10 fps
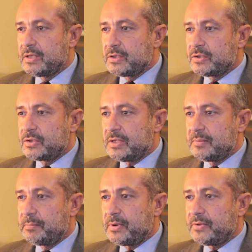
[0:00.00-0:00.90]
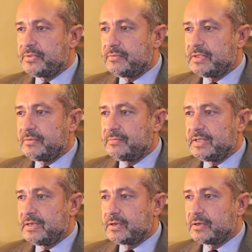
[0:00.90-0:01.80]
shall
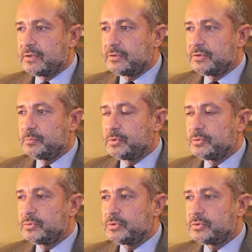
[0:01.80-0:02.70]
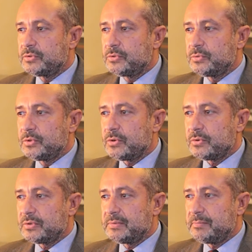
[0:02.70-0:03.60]
positively contribute to
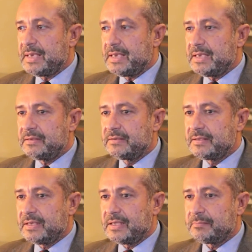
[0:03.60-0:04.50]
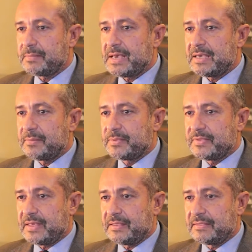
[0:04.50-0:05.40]
your debate in my
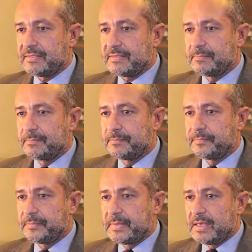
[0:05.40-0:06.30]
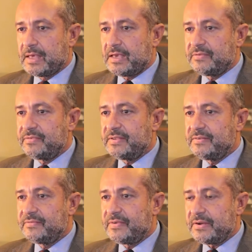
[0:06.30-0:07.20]
absence. I
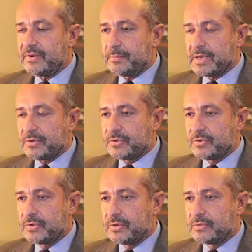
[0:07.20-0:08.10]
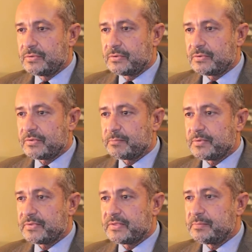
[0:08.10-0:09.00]
feel very much the
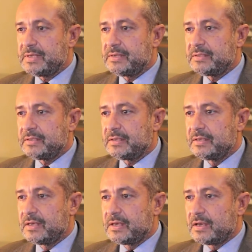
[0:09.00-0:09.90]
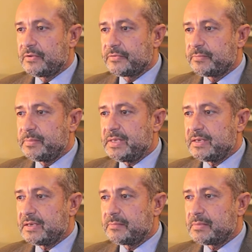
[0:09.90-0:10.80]
responsibility of
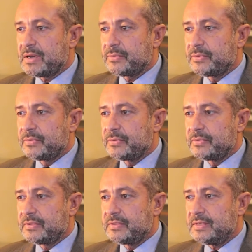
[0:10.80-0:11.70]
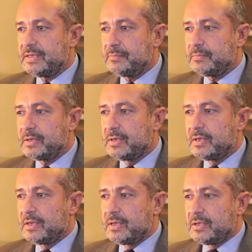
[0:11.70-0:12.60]
speaking about the theme
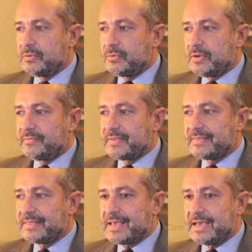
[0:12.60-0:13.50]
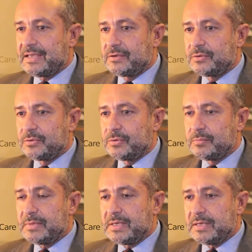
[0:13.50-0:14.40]
you have assigned to
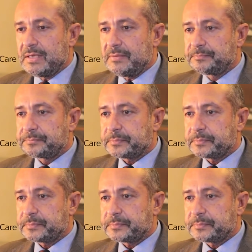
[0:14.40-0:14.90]
me,